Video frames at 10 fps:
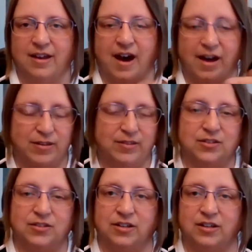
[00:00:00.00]
I think
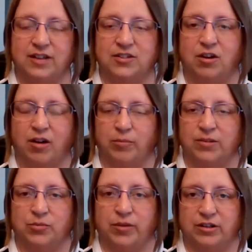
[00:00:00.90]
this is a nice
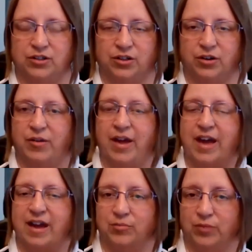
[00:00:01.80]
harmless way to show,
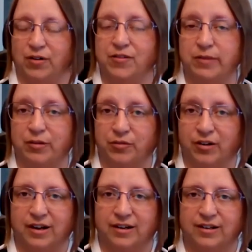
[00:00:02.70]
hey, we don't have to be
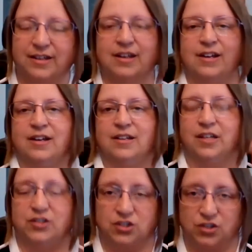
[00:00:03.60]
afraid.
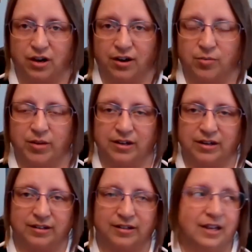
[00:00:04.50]
Let's just talk about
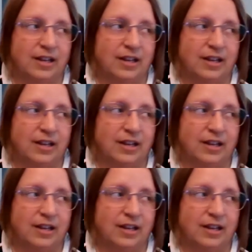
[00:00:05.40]
it.